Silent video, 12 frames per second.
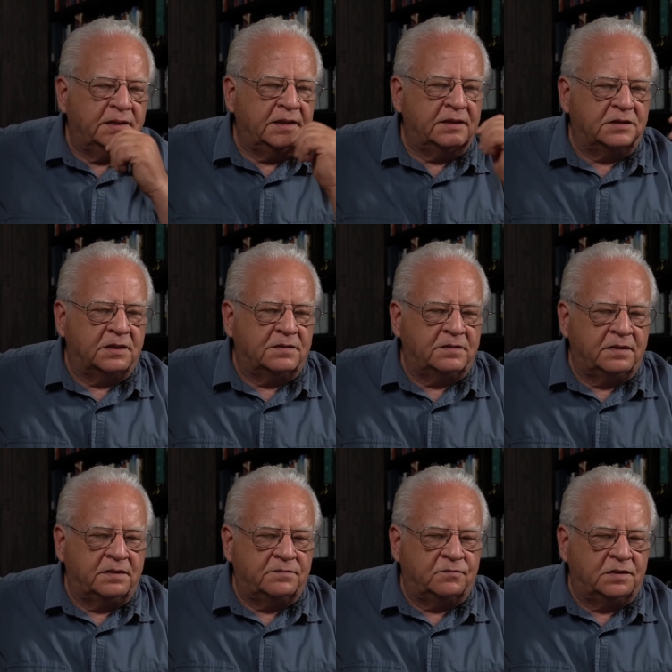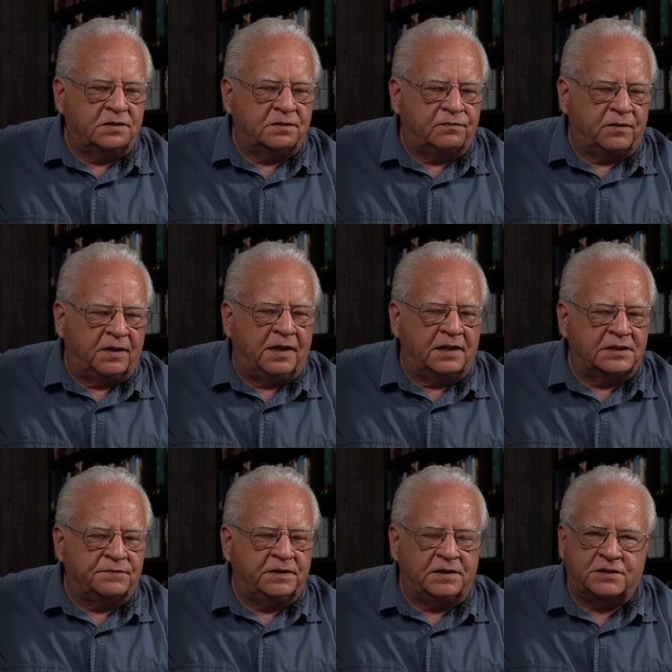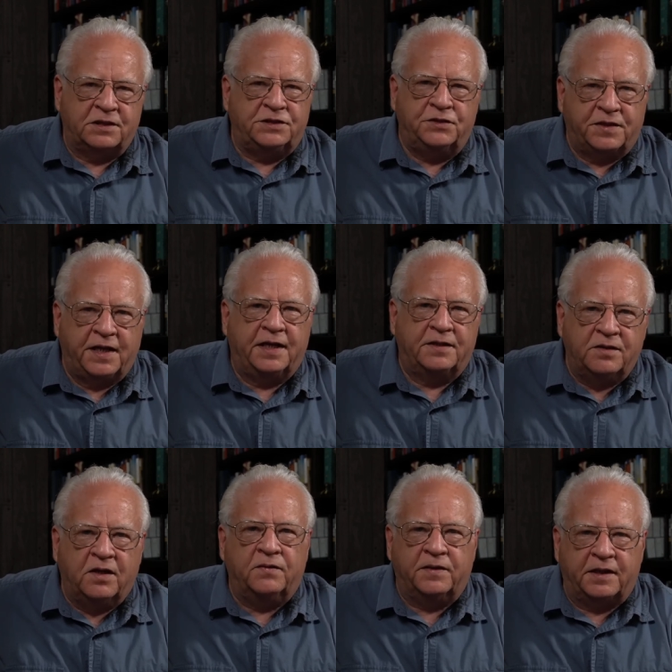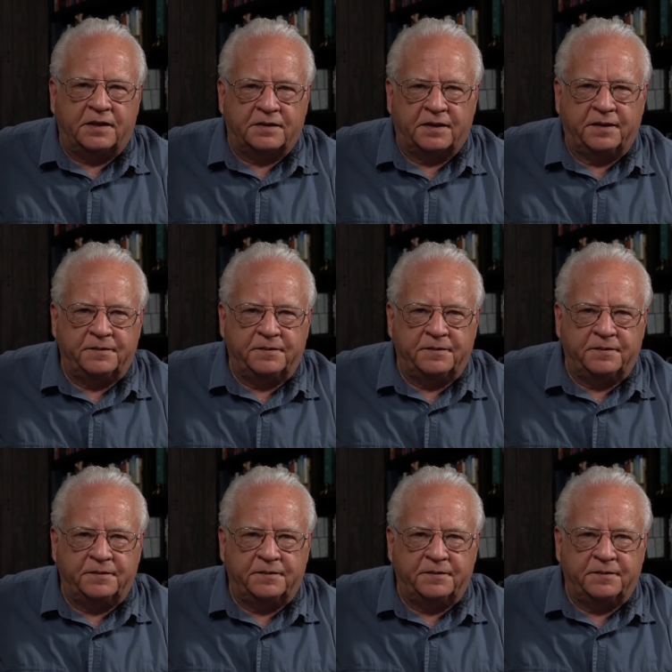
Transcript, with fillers: Is a it was a philosophy that says you can't know anything.